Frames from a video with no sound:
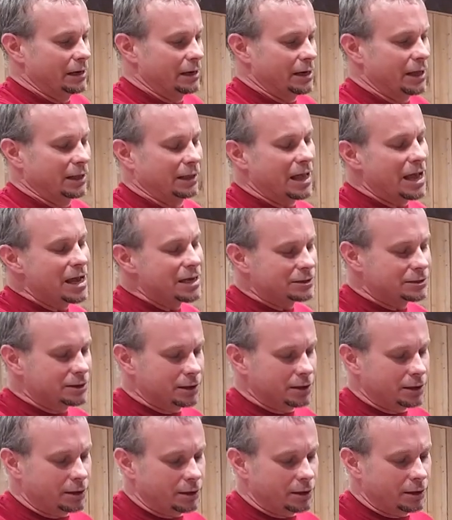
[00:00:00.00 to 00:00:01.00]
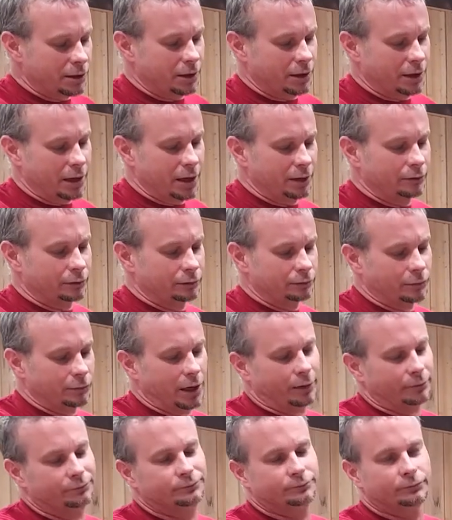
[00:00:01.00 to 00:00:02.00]
Now, the last thing that you're going to get,
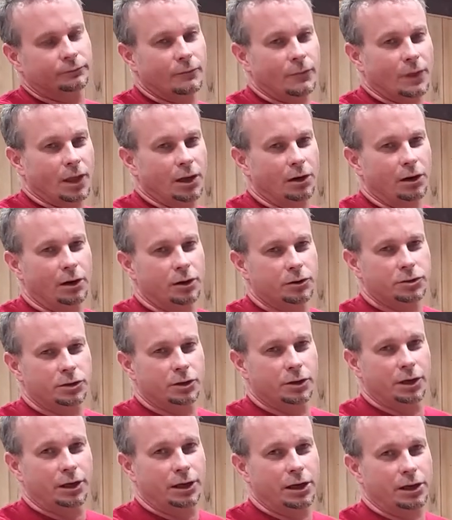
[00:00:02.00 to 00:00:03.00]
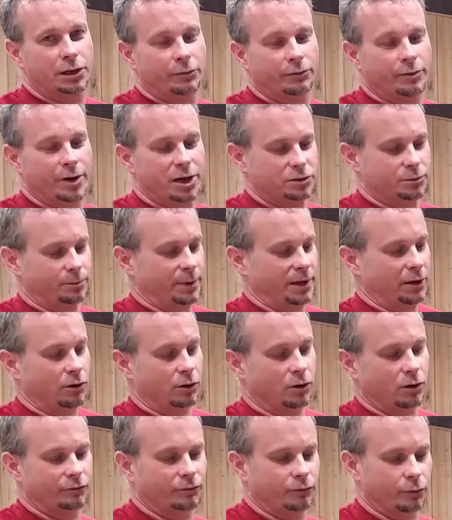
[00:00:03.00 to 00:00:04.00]
well, you're also going to get your recipe
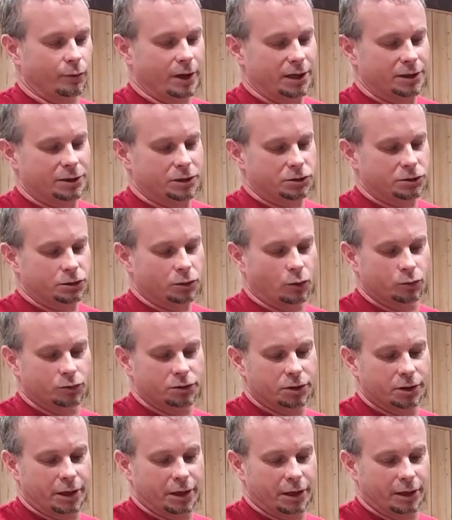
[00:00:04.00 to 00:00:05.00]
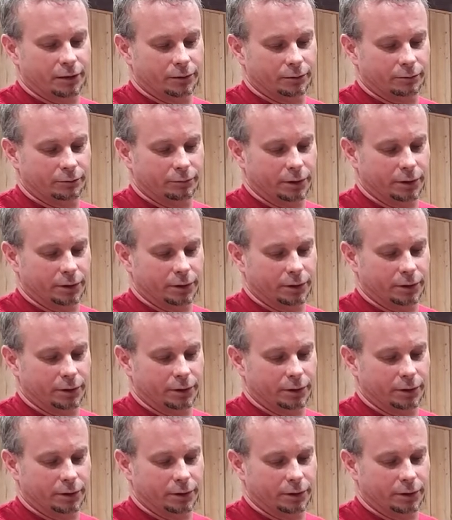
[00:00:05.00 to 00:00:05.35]
card for what I just told you there.